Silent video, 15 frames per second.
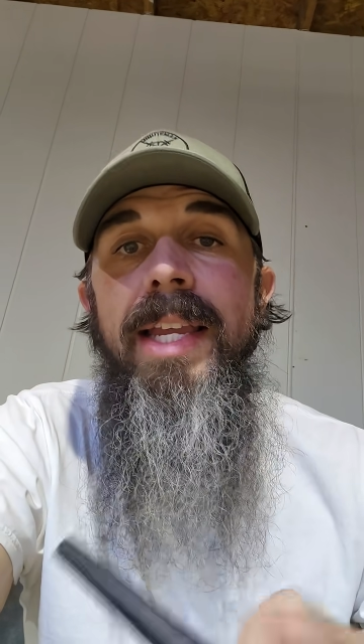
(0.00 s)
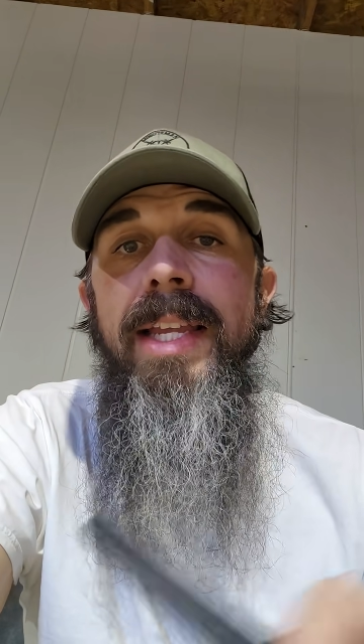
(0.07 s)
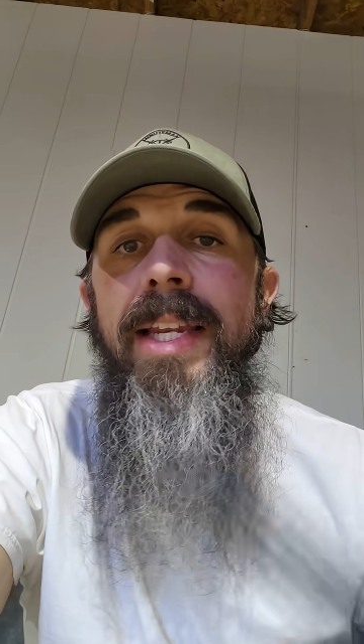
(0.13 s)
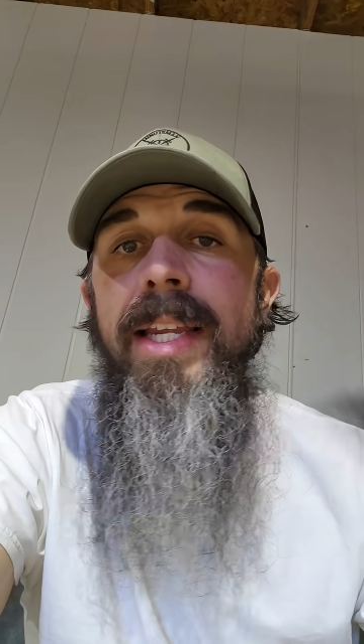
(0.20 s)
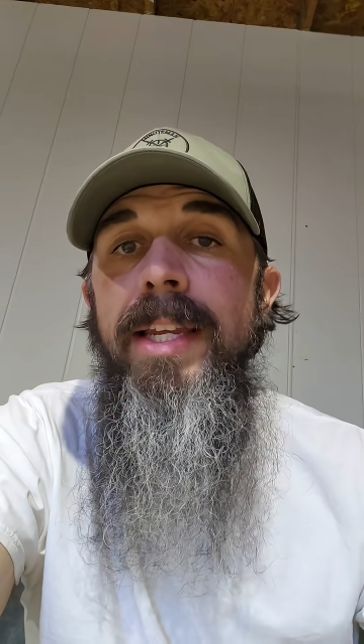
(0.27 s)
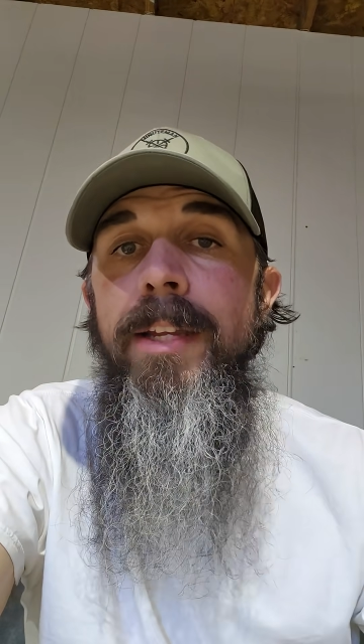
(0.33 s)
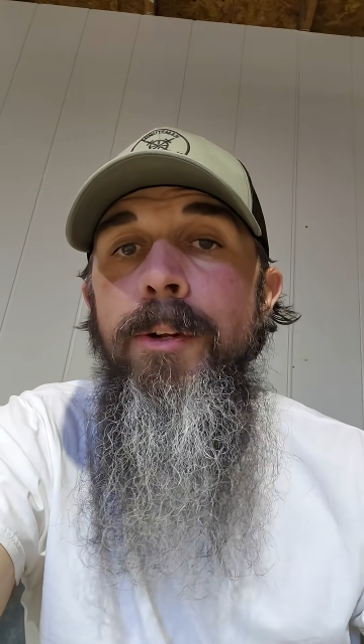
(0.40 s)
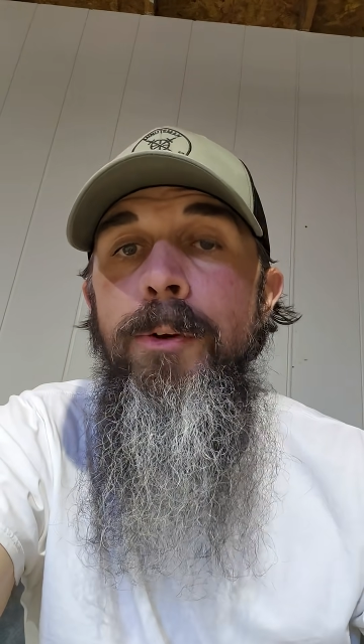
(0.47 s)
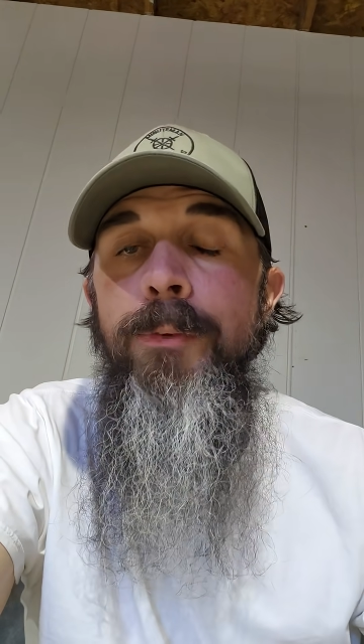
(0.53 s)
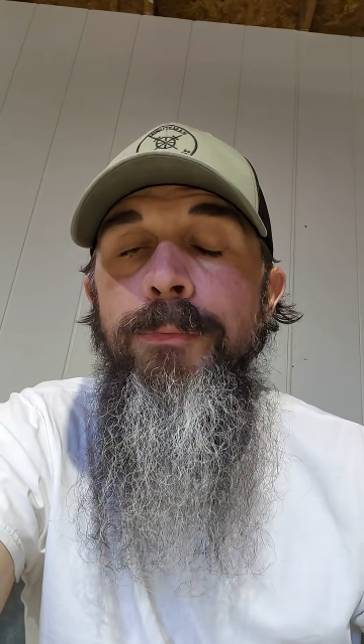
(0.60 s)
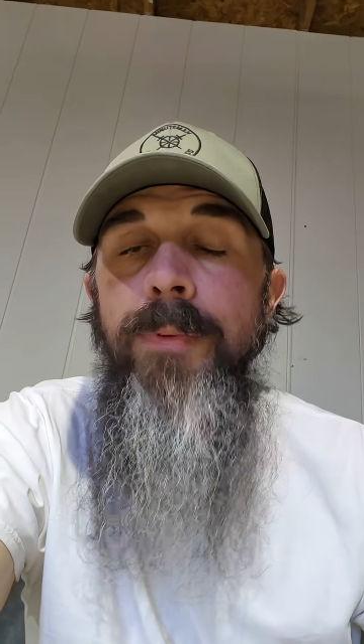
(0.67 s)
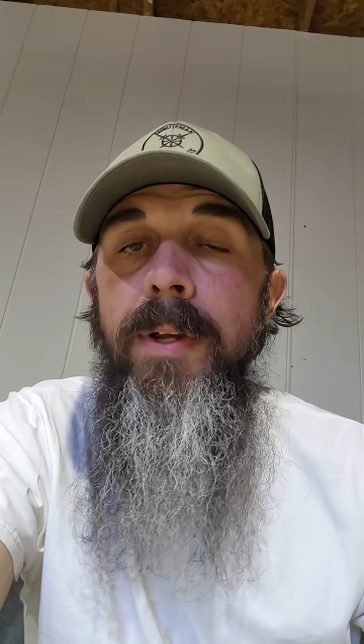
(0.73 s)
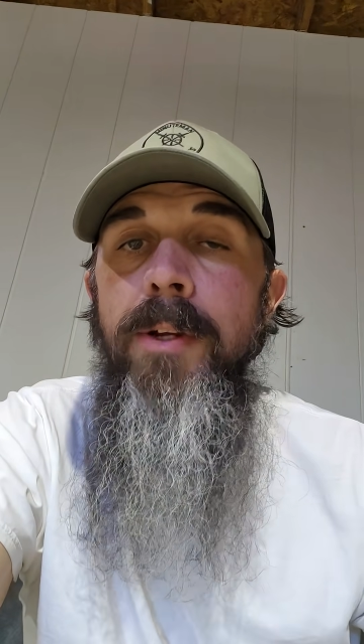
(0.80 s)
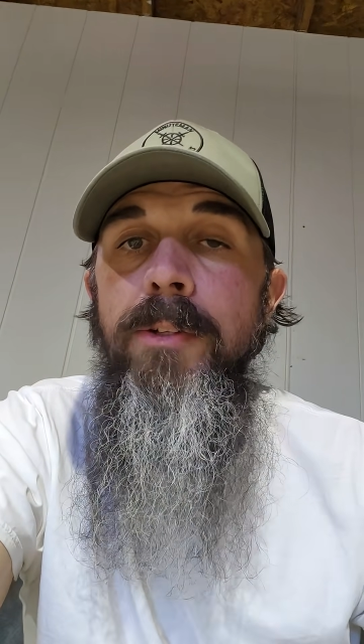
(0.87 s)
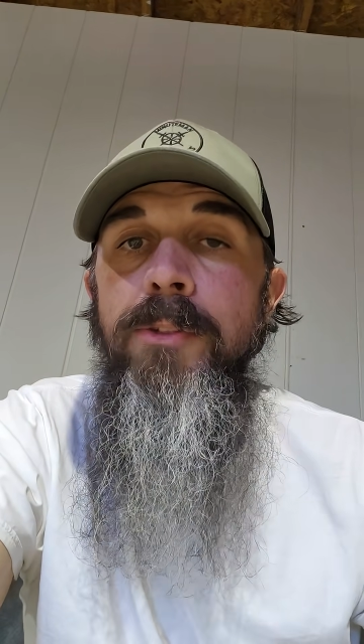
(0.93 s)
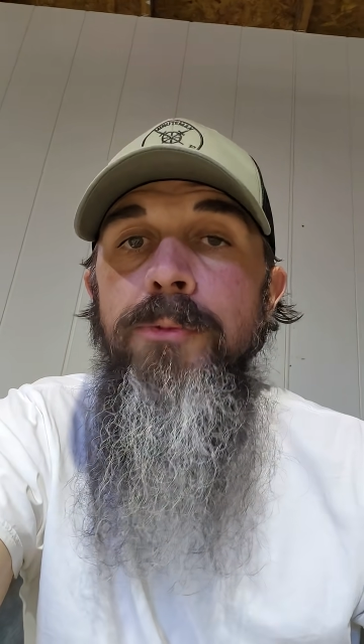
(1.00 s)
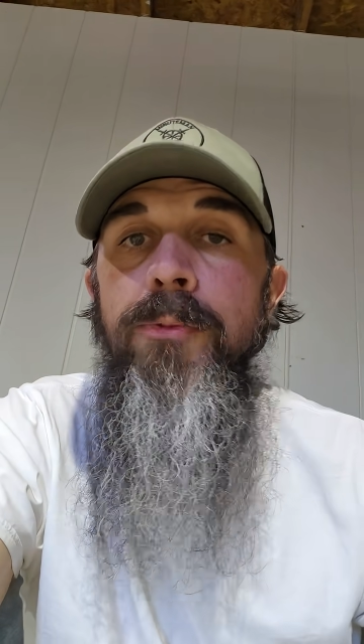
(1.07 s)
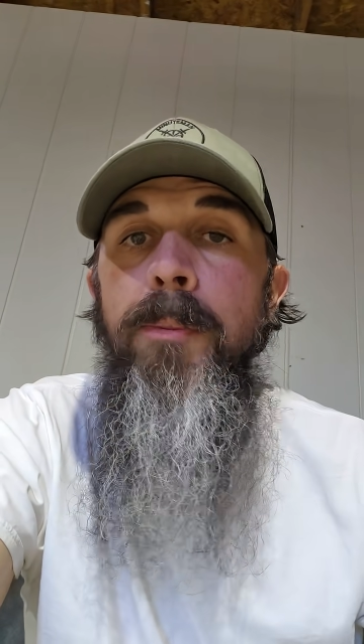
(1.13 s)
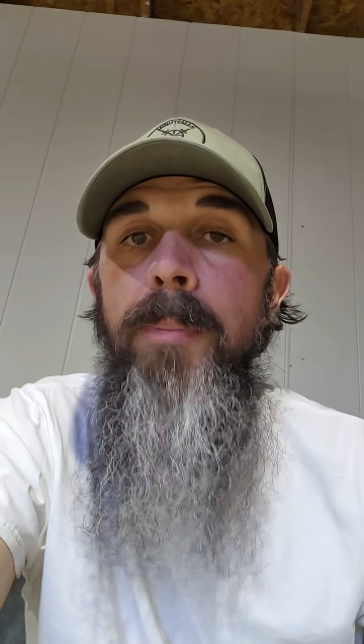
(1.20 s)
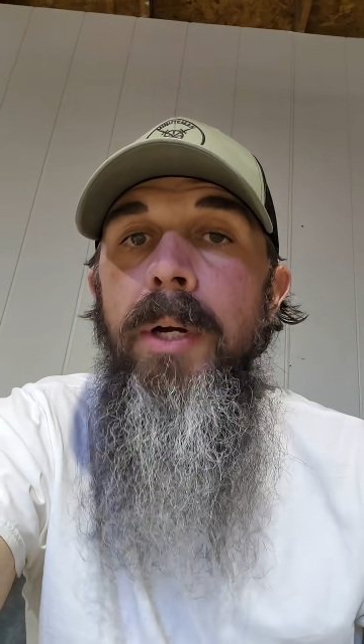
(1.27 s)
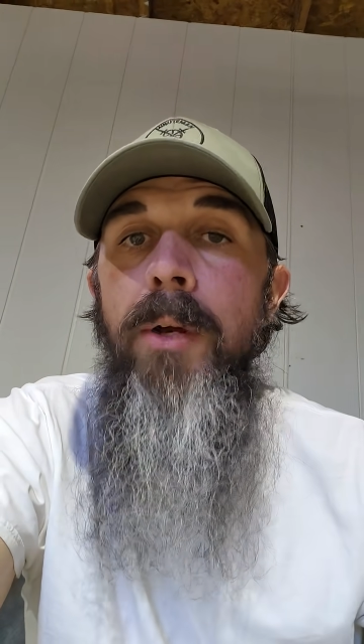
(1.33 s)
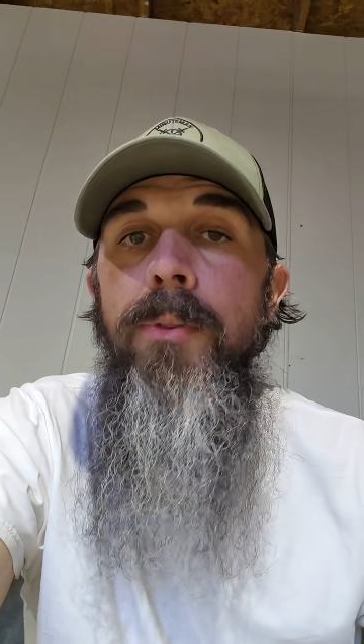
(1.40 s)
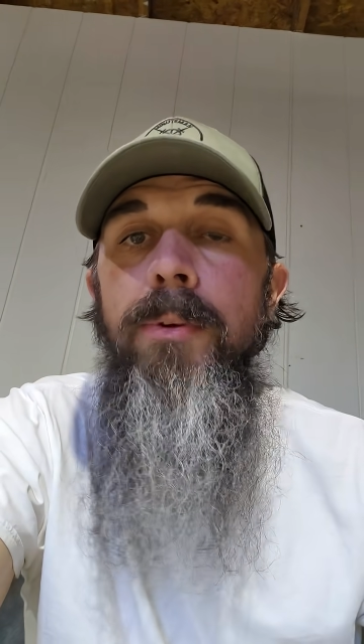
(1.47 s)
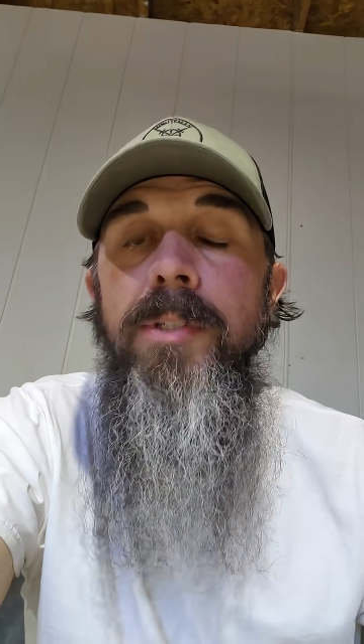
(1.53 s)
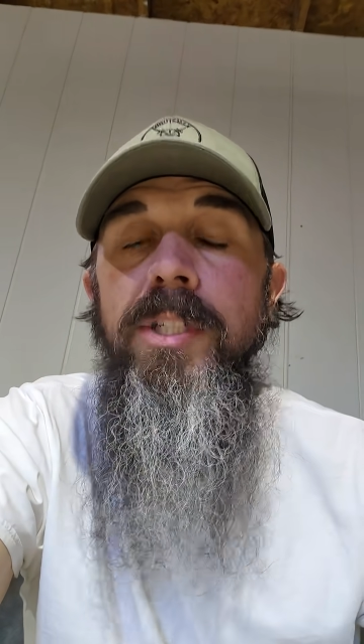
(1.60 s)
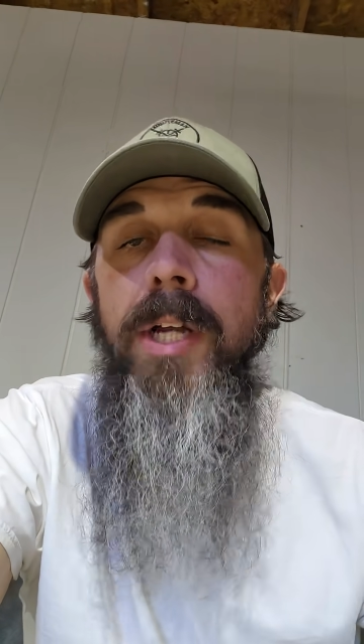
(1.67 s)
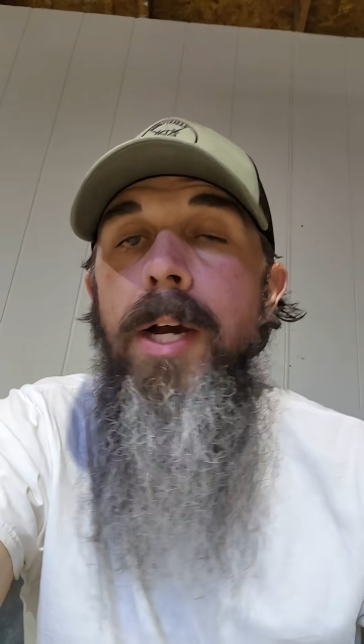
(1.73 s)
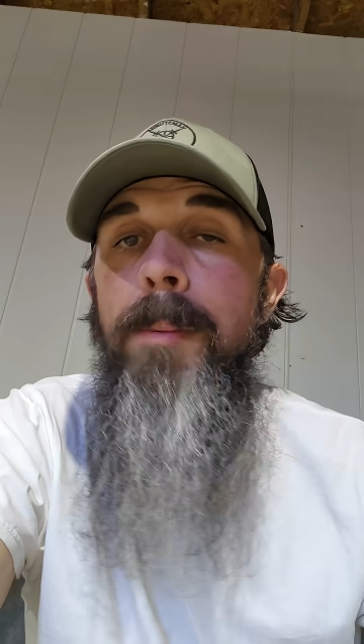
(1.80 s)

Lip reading: any interference from others